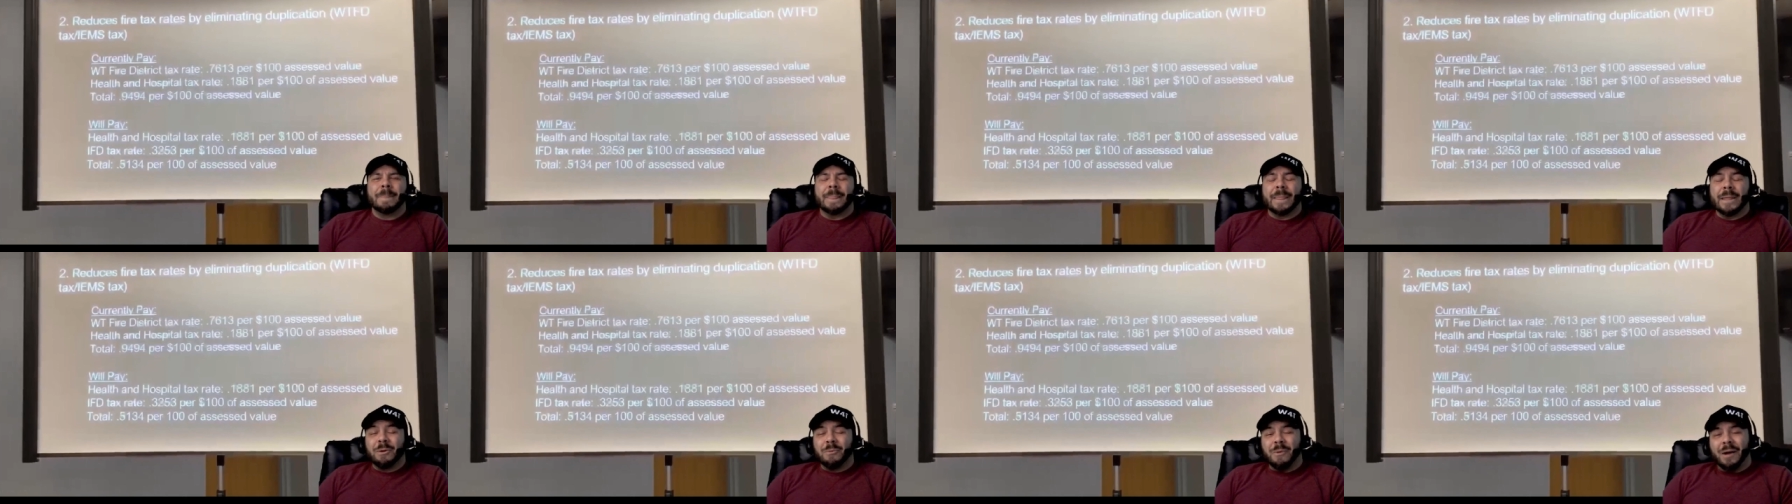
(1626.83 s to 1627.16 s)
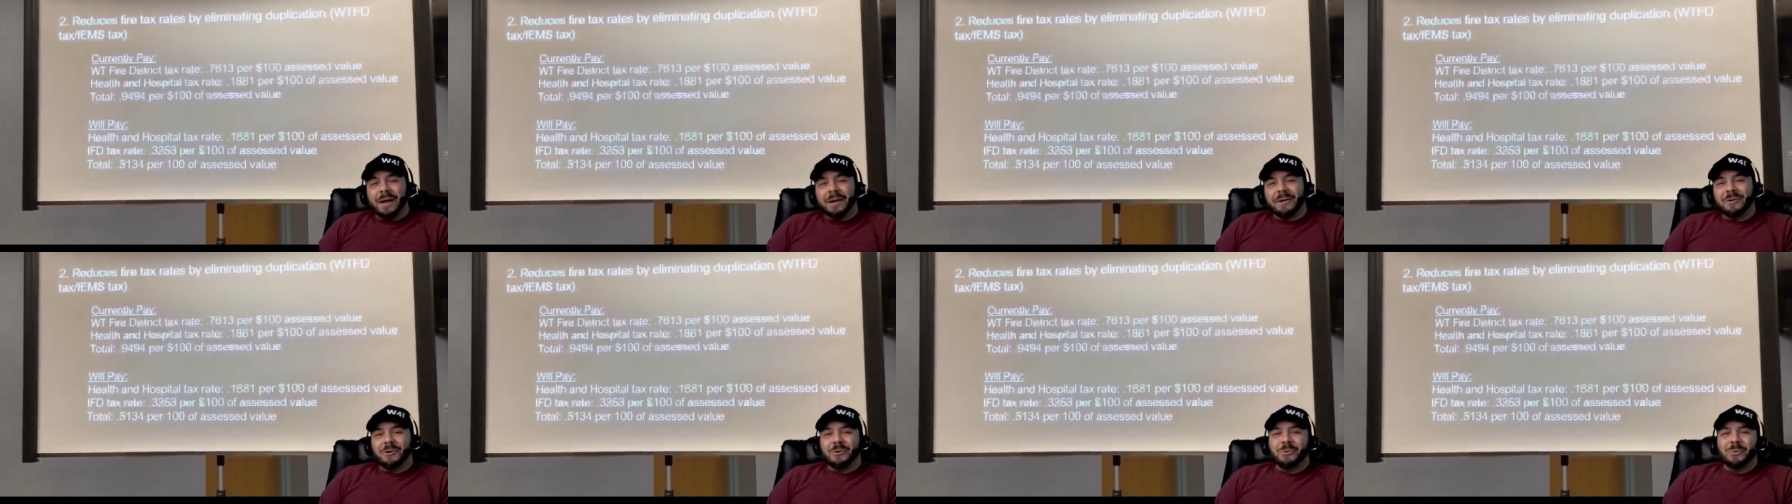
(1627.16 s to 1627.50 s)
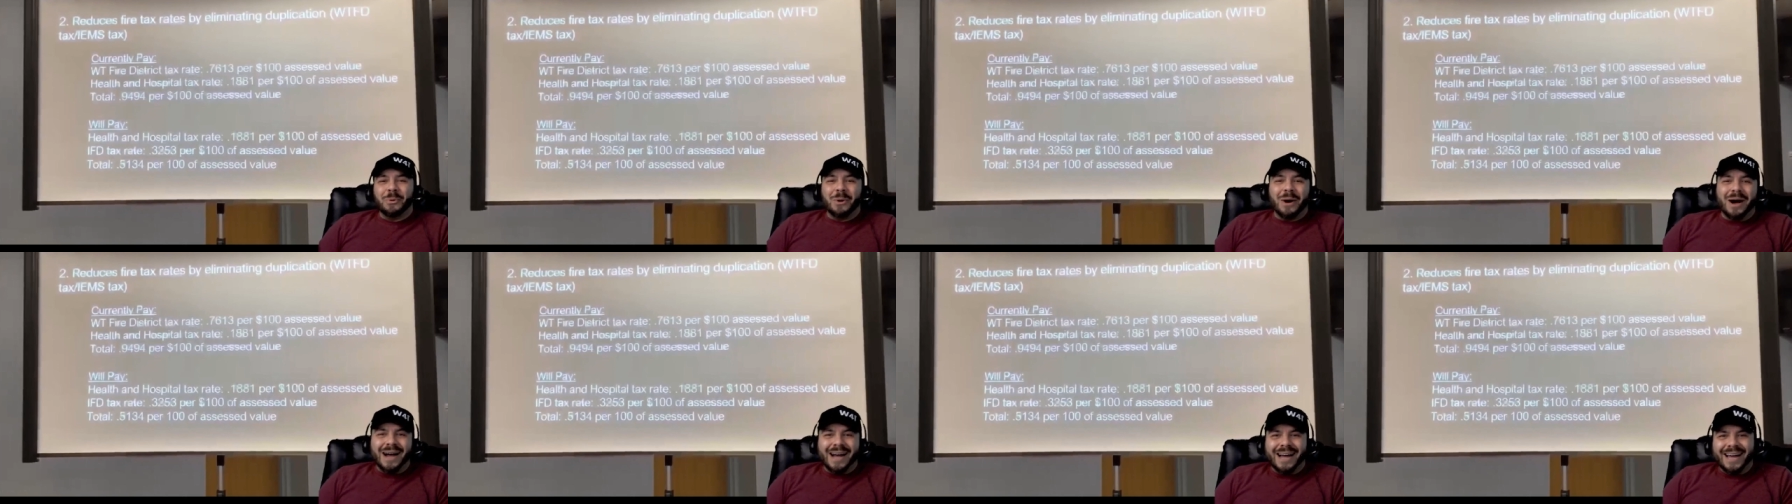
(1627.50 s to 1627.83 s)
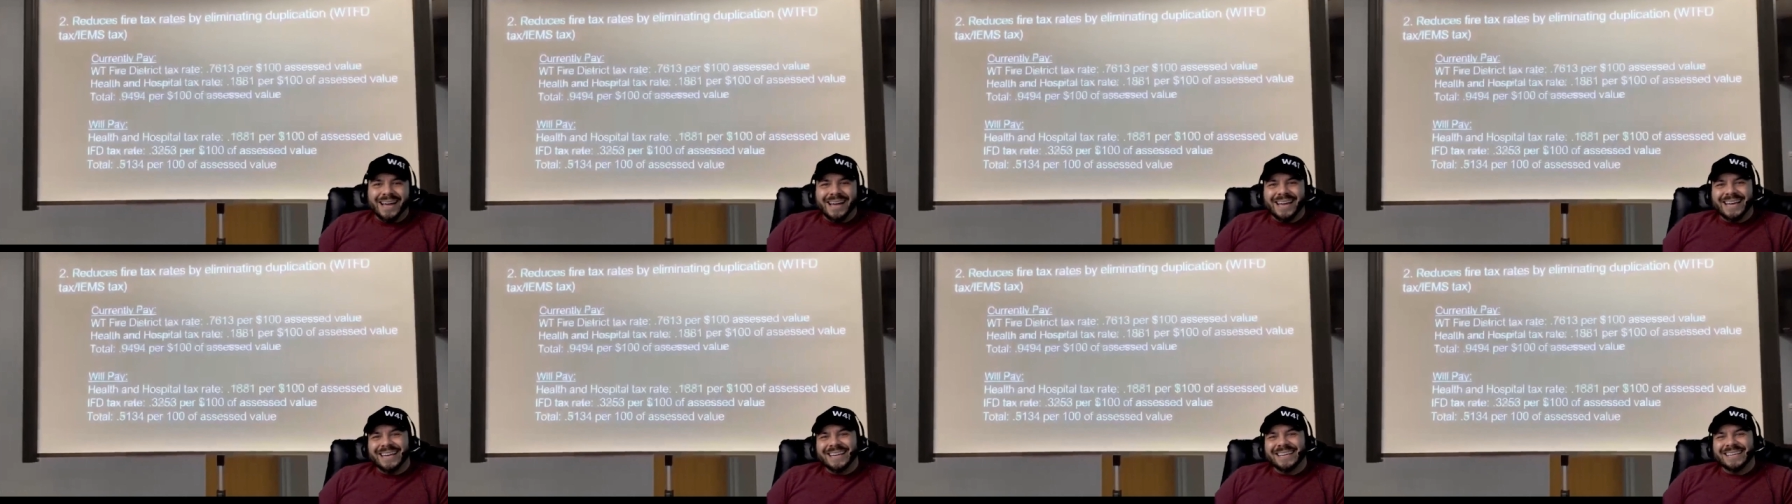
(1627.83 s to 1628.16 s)
You want to know
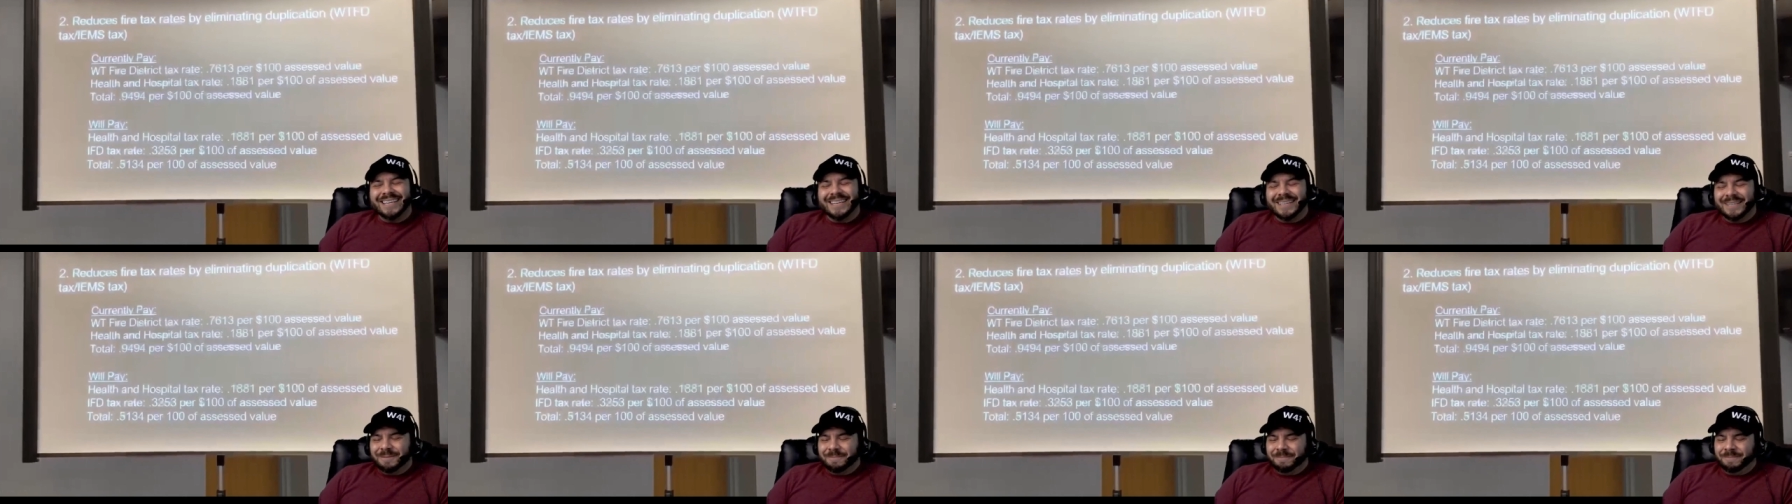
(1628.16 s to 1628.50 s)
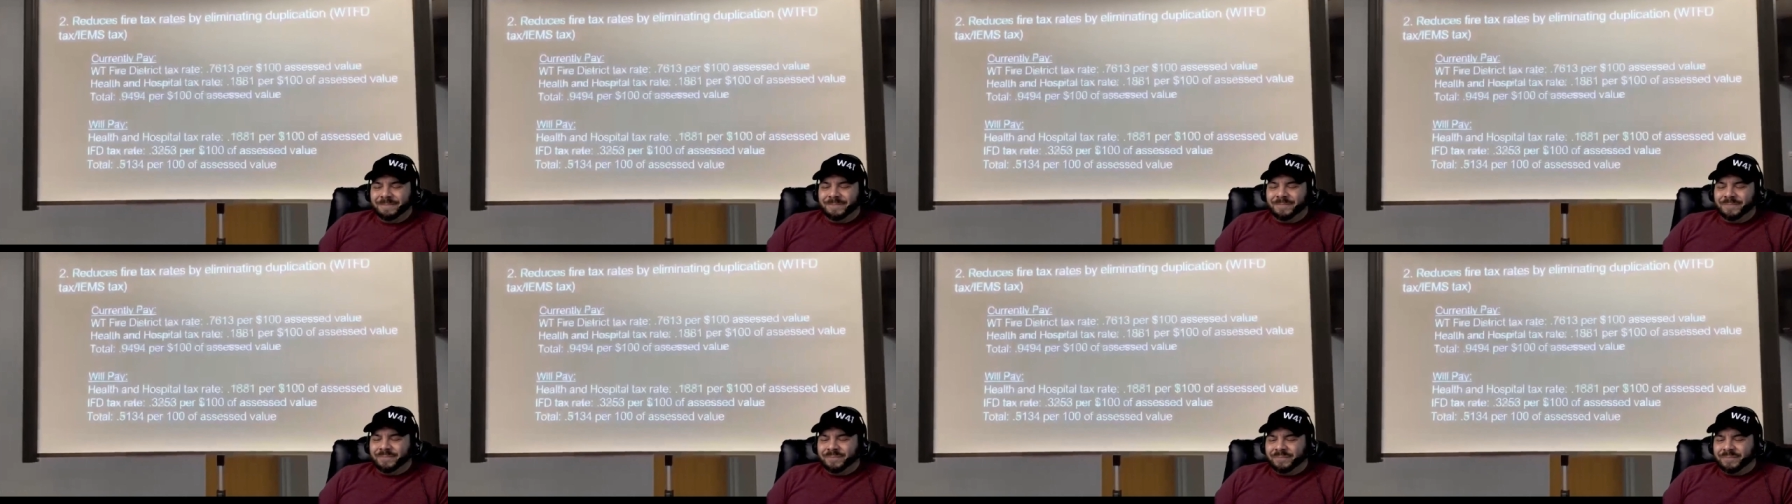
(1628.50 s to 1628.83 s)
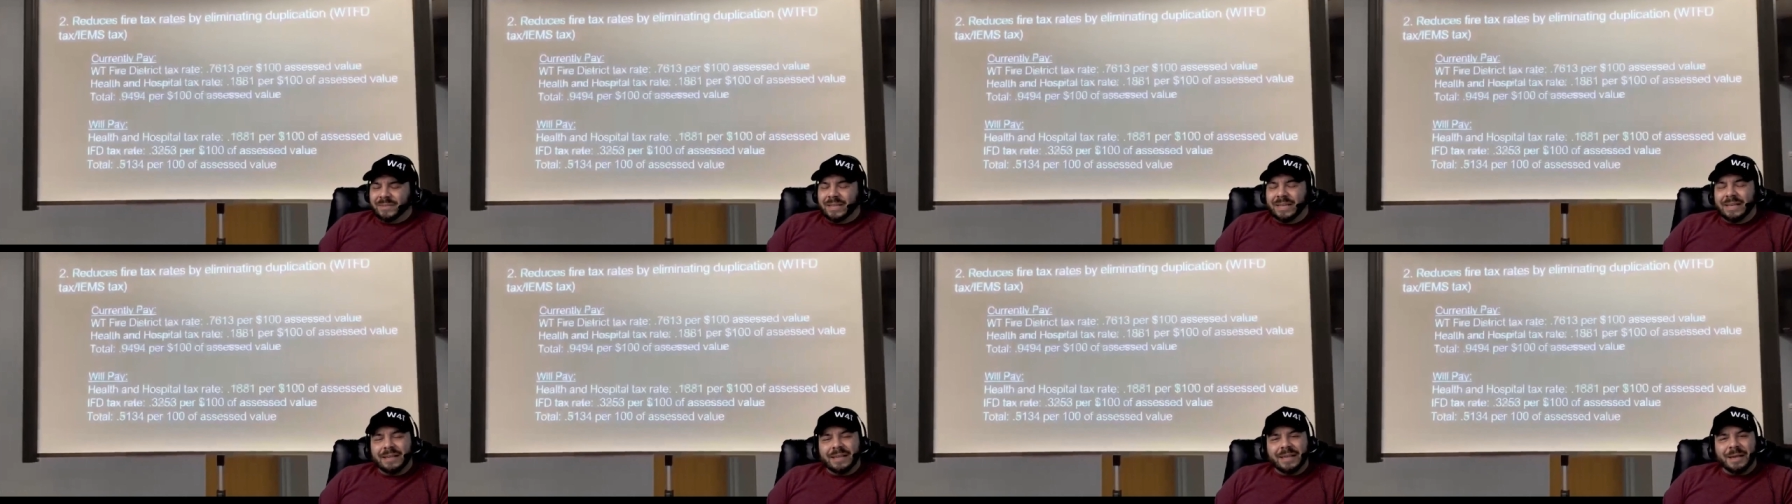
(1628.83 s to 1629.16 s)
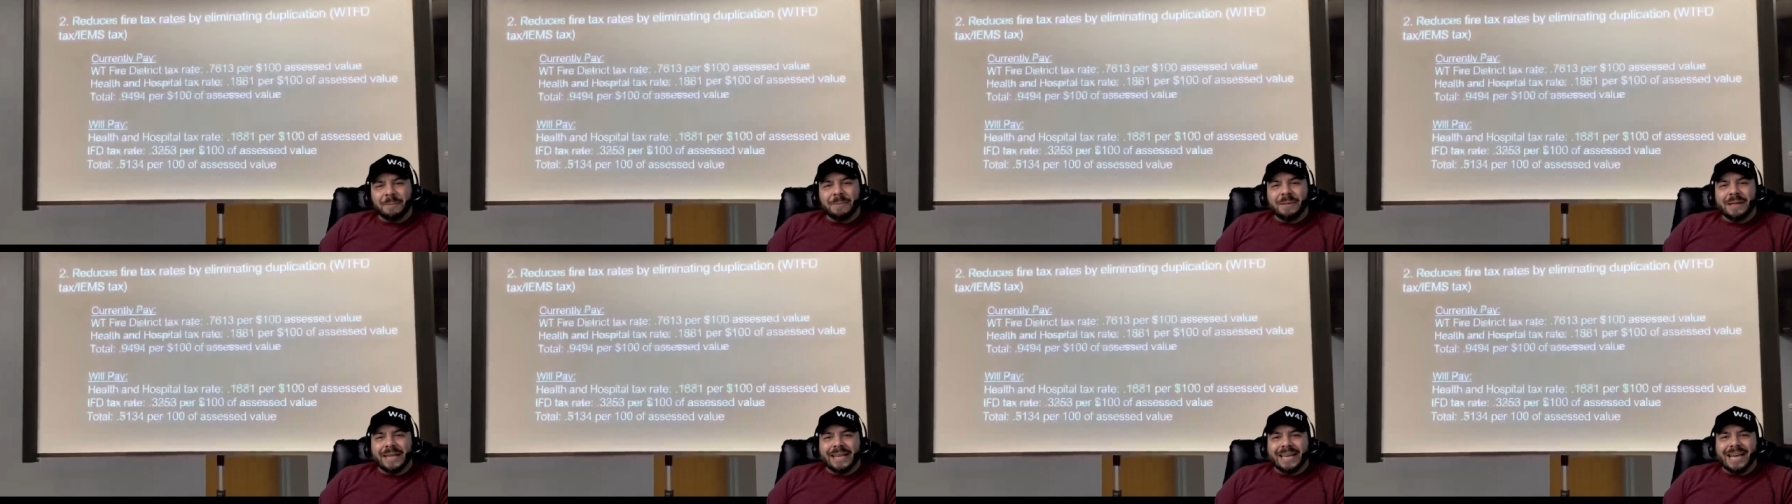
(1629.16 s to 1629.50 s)
why some
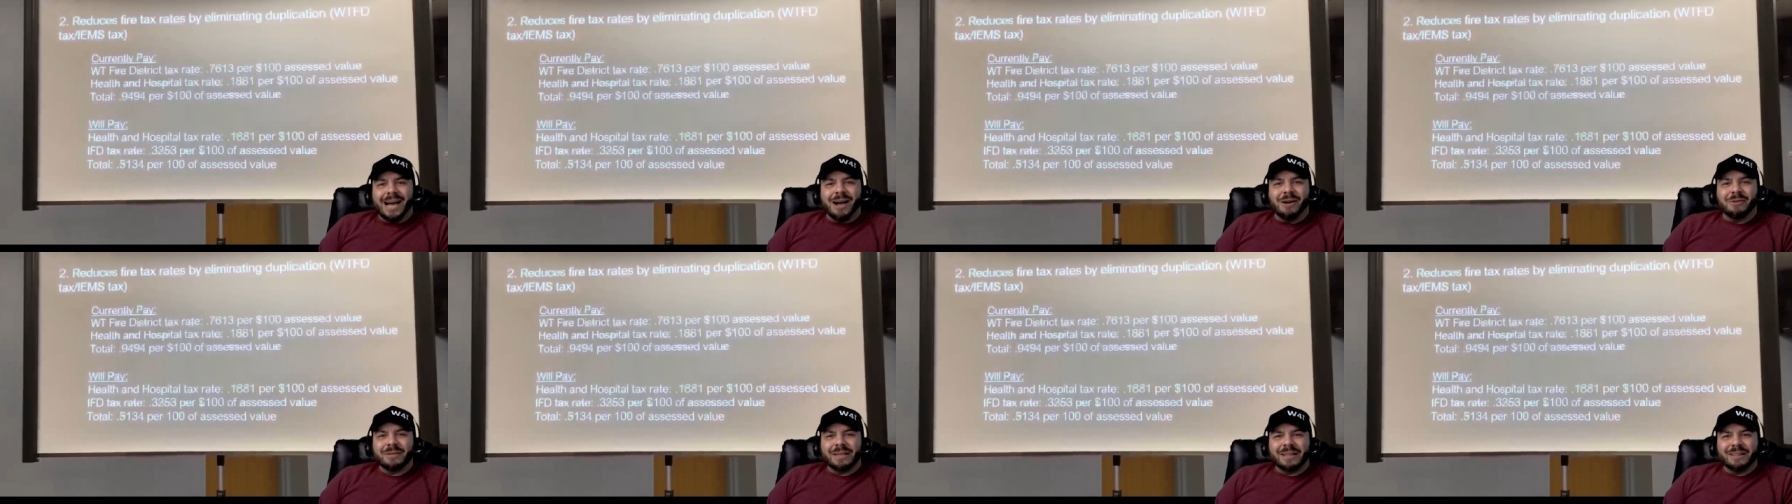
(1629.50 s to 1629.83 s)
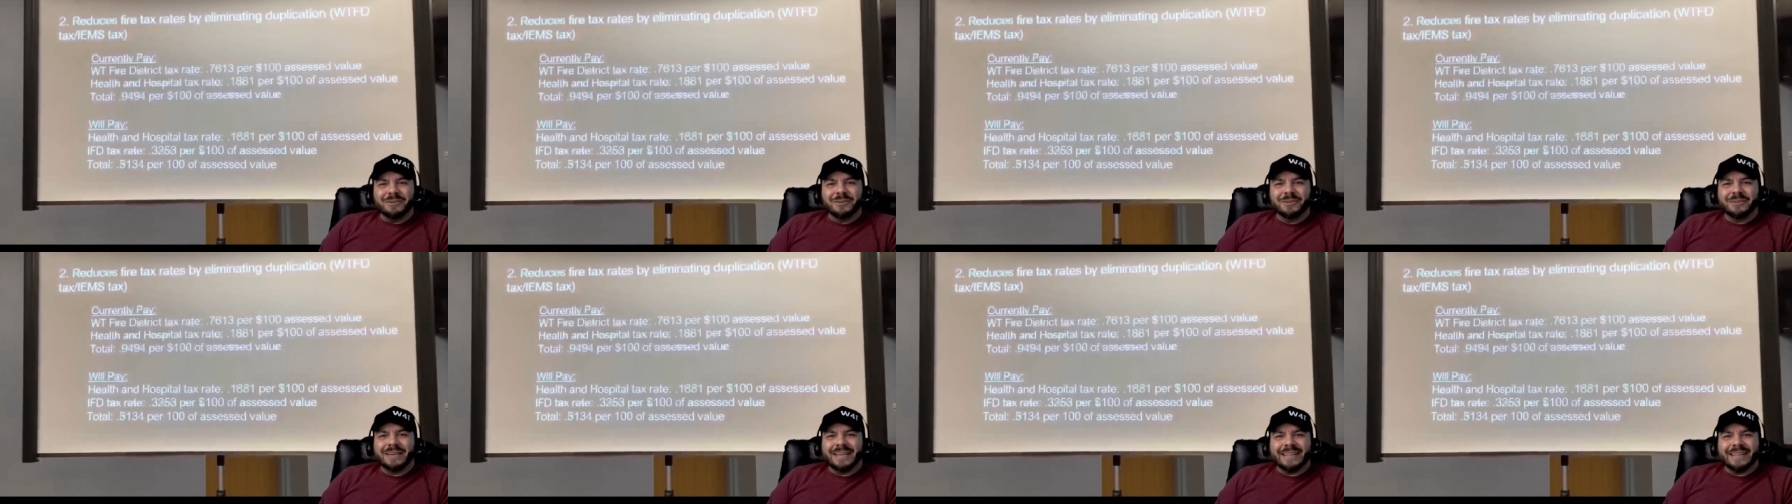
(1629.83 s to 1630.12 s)
of these counselors,